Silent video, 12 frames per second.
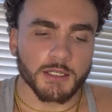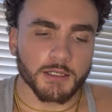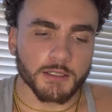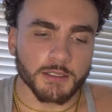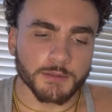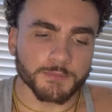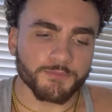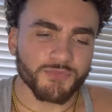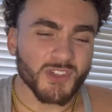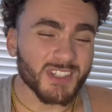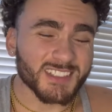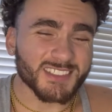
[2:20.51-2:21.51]
Um,
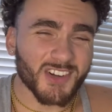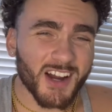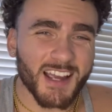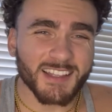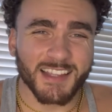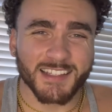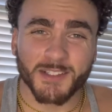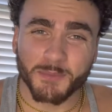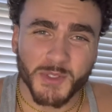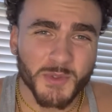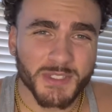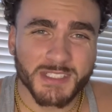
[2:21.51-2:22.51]
you could try like the
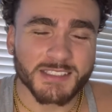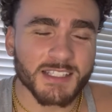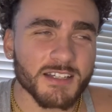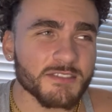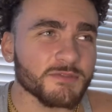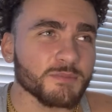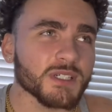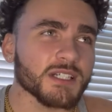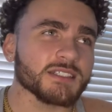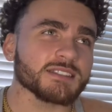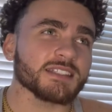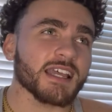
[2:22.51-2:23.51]
mewing stuff,
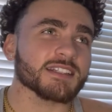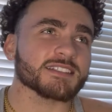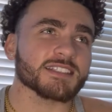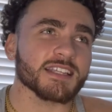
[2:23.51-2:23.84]
but that's,